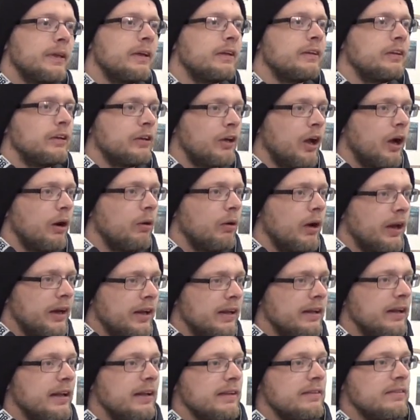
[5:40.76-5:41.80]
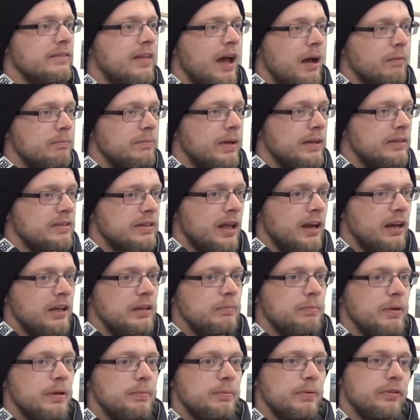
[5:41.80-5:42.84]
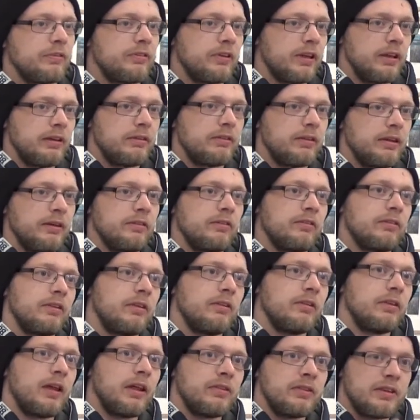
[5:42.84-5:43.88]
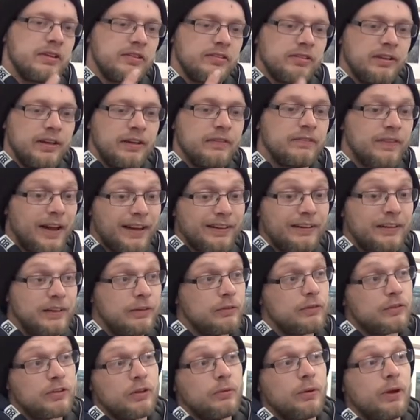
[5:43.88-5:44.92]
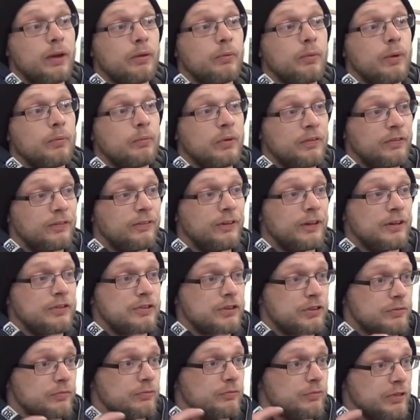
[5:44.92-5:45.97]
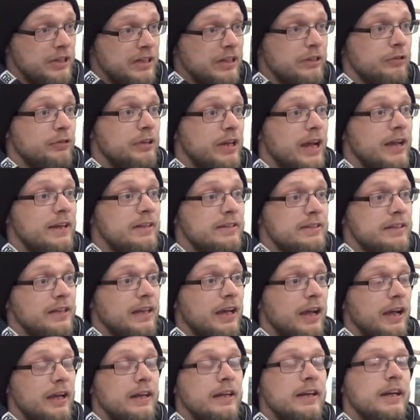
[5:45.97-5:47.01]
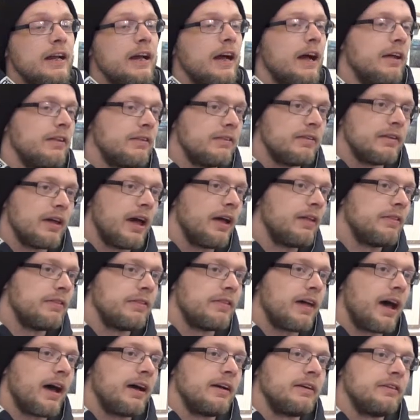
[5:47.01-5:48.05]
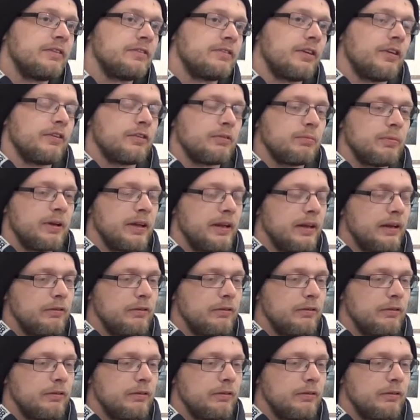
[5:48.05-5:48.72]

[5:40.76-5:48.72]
You know, and it's that mentality. People see things and they see a value to it when we've finished recreating it, and that interests me.